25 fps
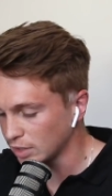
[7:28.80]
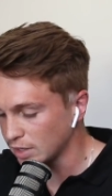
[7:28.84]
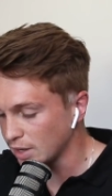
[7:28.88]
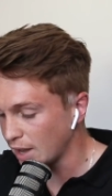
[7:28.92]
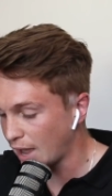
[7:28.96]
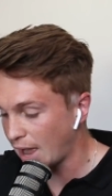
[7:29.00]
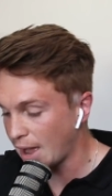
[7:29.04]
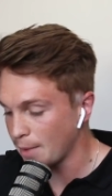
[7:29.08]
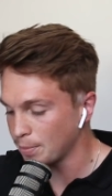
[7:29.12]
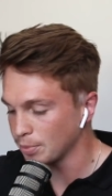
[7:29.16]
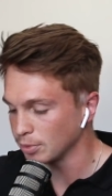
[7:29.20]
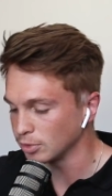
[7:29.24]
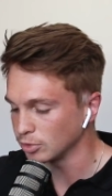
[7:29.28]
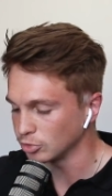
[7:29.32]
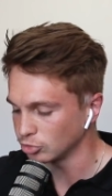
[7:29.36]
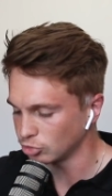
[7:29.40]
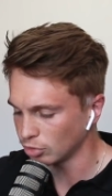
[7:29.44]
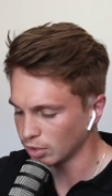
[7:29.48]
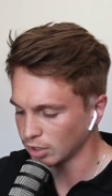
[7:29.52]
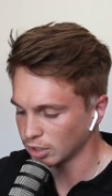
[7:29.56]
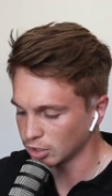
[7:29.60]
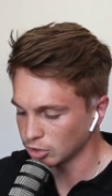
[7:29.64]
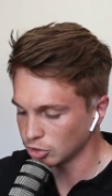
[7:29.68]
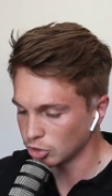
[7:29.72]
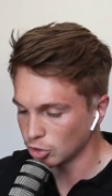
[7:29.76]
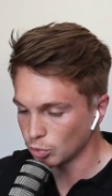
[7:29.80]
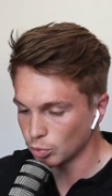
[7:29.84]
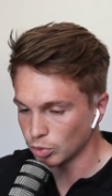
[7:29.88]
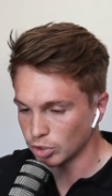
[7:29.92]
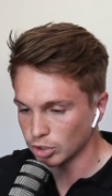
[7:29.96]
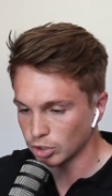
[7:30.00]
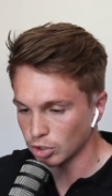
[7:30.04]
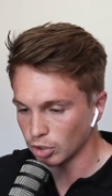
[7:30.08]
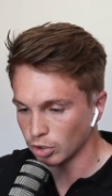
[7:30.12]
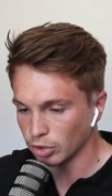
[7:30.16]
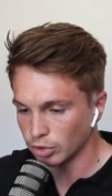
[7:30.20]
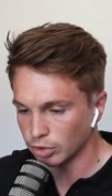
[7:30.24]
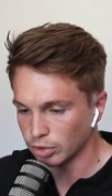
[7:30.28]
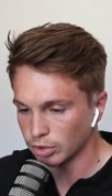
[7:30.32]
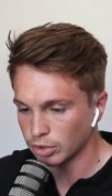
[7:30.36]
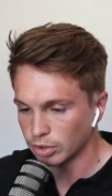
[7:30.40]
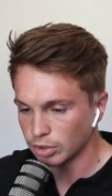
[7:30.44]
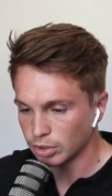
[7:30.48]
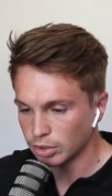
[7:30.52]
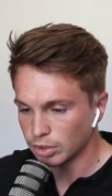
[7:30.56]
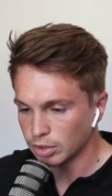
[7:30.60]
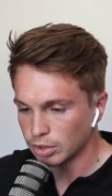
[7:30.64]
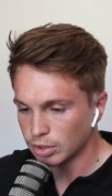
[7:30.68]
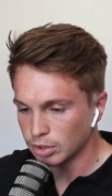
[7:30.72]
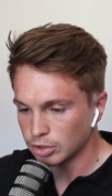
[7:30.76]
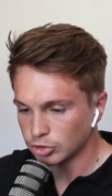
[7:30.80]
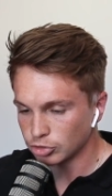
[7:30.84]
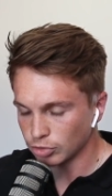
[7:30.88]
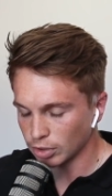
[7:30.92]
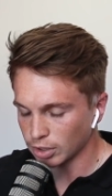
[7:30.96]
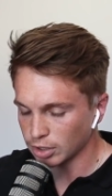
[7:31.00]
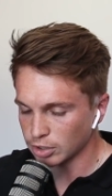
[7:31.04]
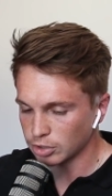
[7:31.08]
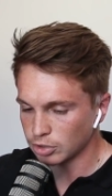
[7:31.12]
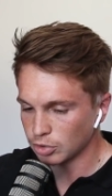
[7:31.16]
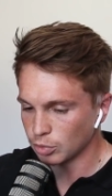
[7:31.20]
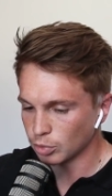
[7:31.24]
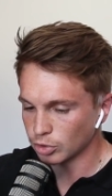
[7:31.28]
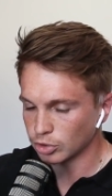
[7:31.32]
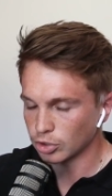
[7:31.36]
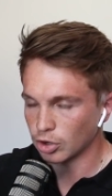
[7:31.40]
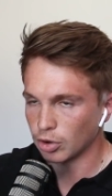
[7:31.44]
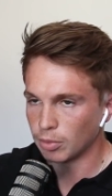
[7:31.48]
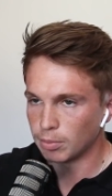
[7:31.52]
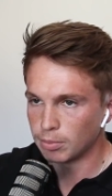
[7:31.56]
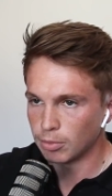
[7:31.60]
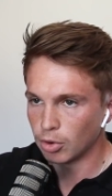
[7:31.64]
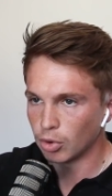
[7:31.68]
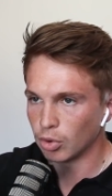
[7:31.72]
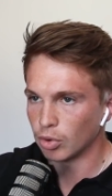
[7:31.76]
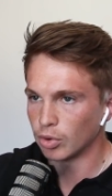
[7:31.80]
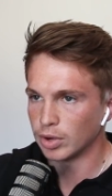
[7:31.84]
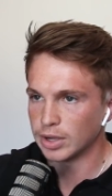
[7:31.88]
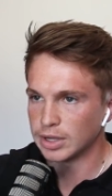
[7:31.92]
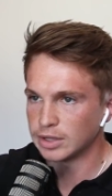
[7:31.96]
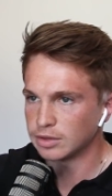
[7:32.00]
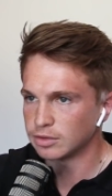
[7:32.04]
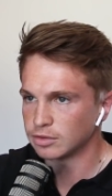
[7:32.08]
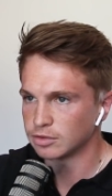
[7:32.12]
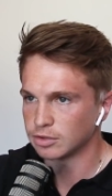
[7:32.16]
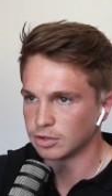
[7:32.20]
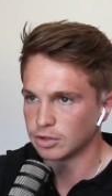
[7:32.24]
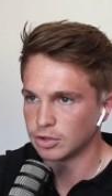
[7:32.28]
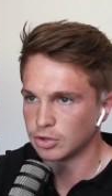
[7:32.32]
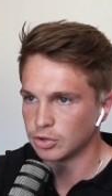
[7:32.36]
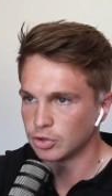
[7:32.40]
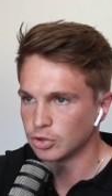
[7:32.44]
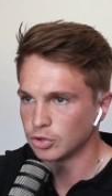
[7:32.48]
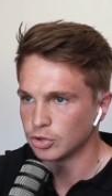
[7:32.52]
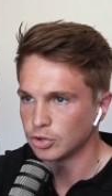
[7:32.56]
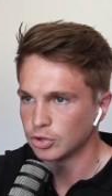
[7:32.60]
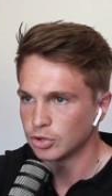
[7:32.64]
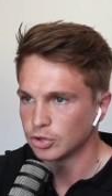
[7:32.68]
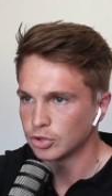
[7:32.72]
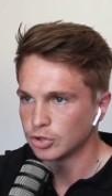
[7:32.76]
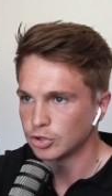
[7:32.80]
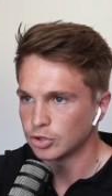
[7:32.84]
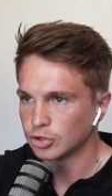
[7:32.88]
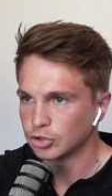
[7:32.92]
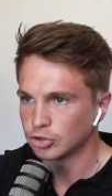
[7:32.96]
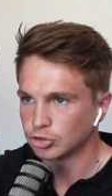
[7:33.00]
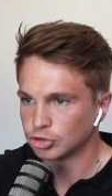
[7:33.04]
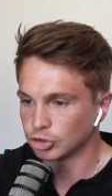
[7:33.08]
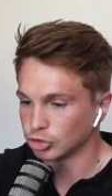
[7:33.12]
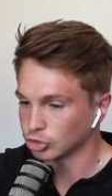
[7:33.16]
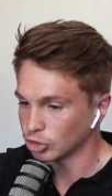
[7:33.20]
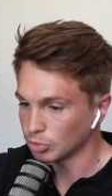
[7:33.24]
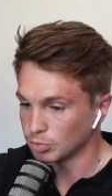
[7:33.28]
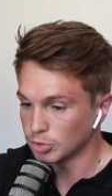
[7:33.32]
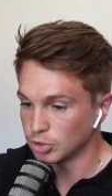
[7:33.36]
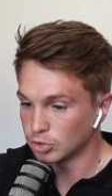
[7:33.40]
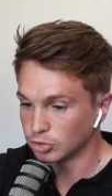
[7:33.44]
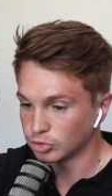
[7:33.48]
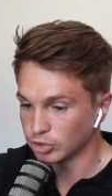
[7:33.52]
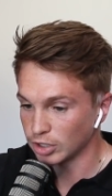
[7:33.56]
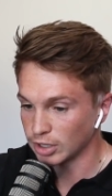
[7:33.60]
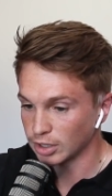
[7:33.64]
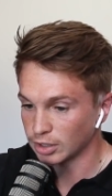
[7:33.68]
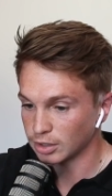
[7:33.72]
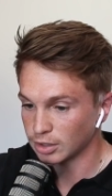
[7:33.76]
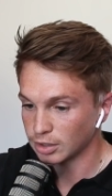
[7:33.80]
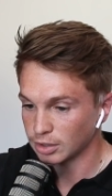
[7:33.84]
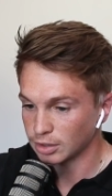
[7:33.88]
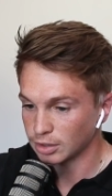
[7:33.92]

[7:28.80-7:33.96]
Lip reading: didn't happen, do you reckon you would have gone... Do you reckon you would have gone more into just the music?